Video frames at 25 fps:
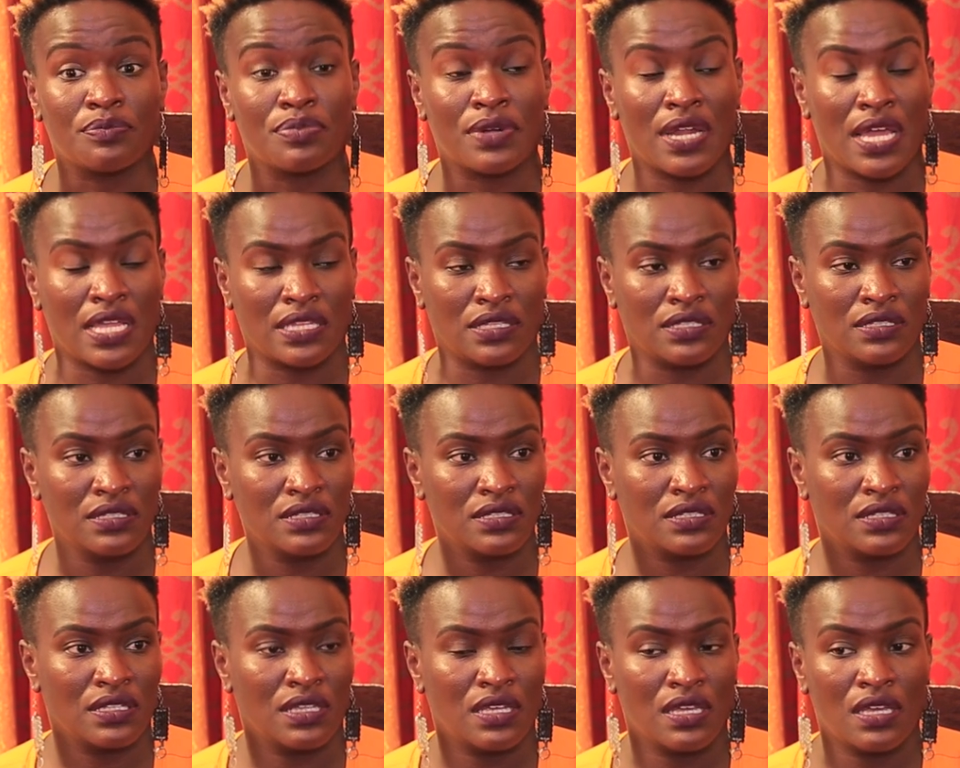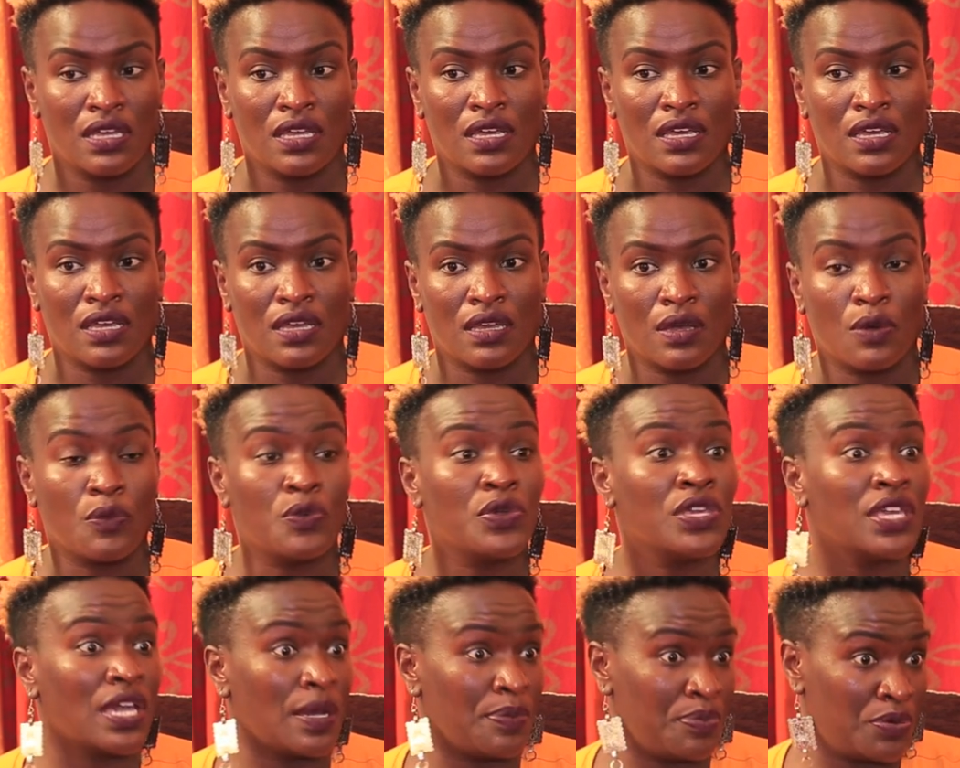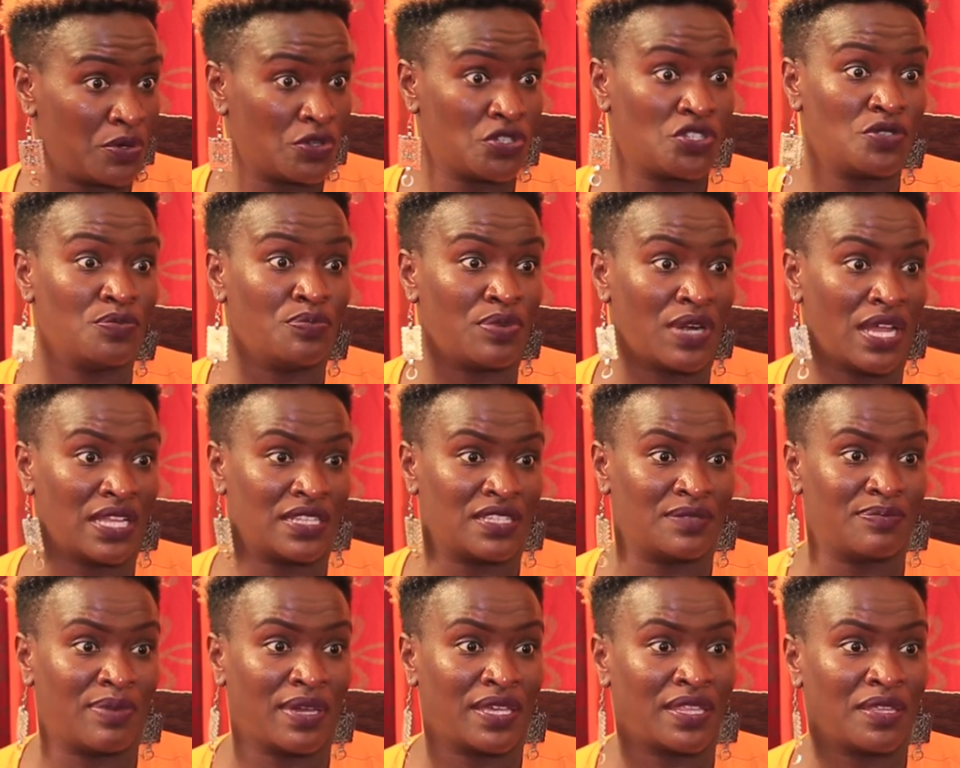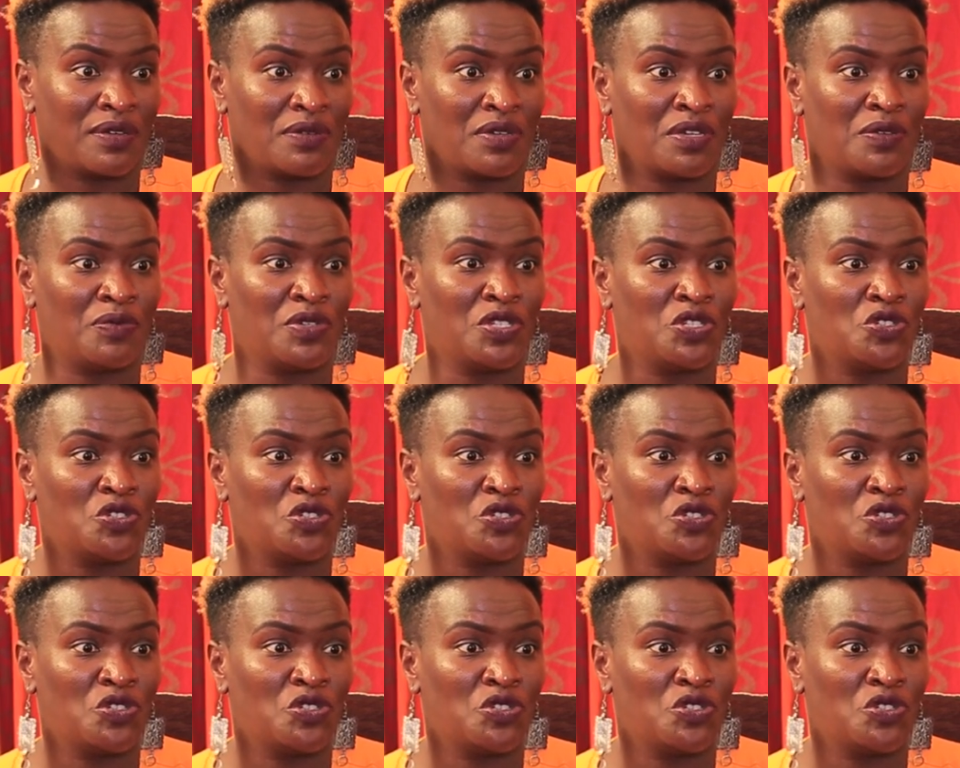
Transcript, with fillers: brands, we approach brands, by the way, we